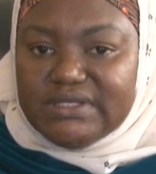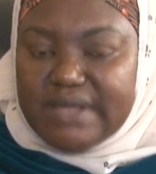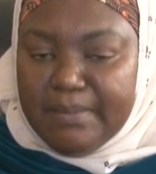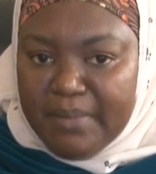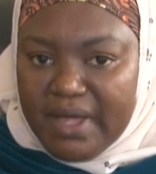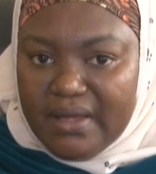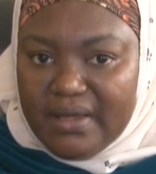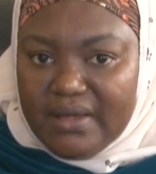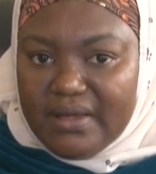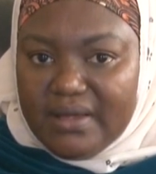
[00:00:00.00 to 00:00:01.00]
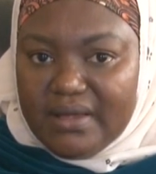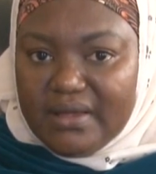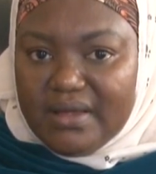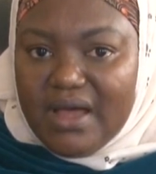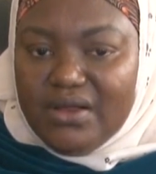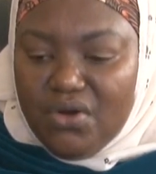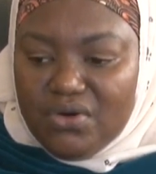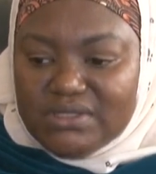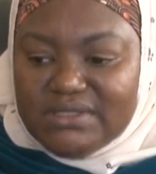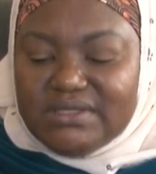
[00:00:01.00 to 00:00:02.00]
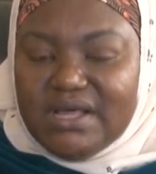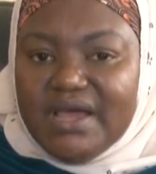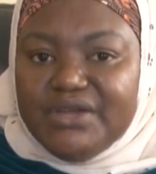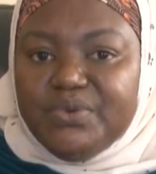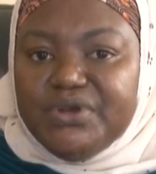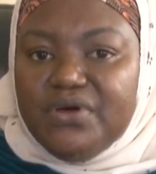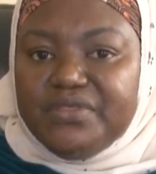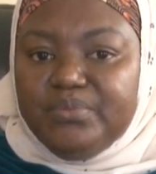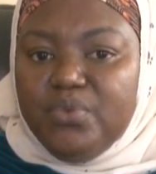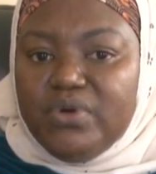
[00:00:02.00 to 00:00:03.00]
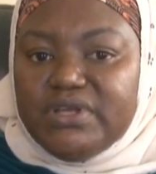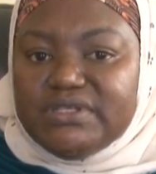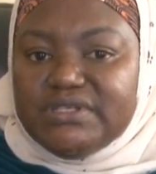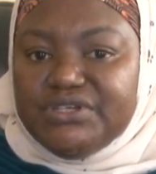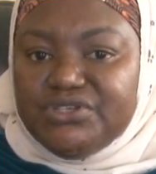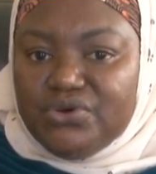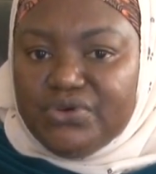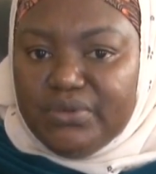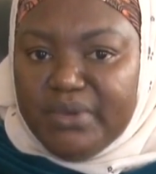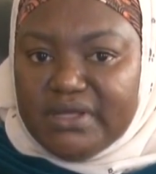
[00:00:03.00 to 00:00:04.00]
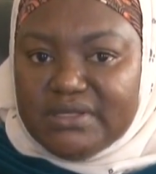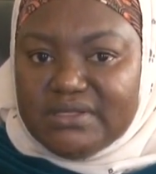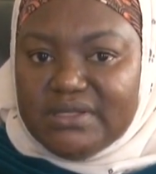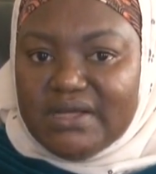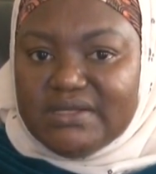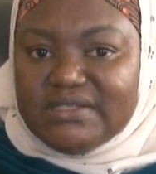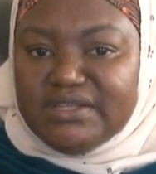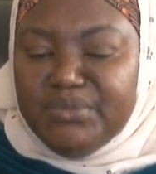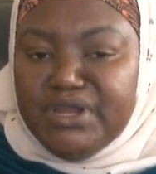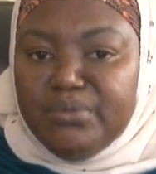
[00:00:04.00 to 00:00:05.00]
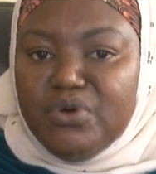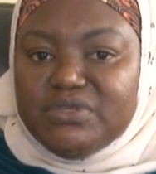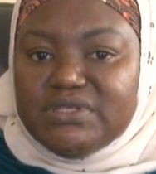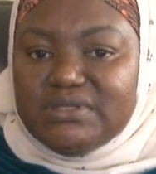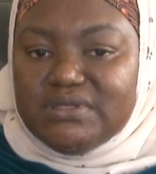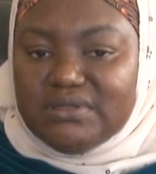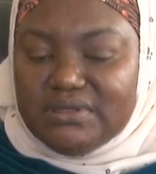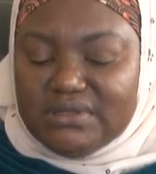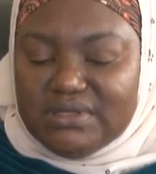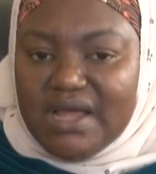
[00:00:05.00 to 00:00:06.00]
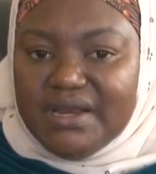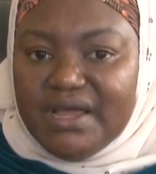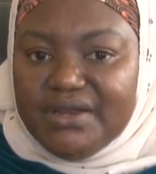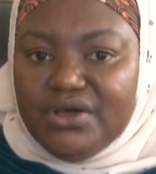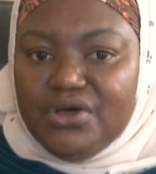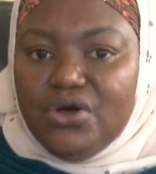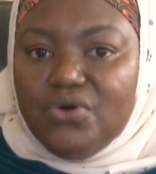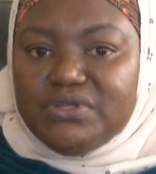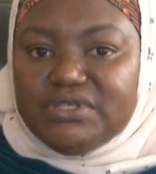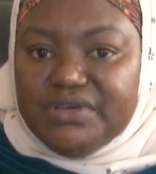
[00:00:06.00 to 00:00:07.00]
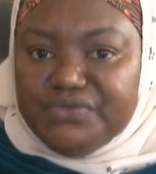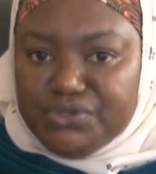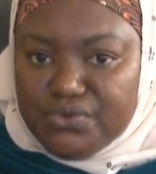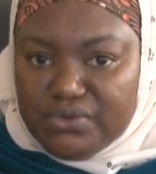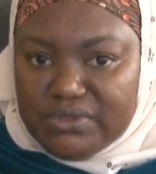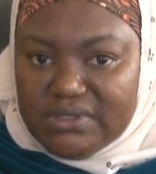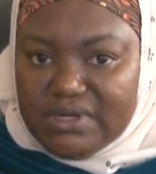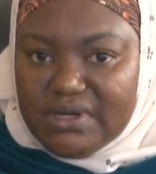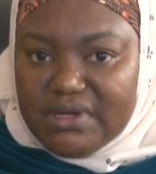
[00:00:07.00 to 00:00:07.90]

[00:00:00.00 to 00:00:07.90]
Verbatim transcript: December. Mm. Alongside with other policy documents, that is the minimum standard on safe schools.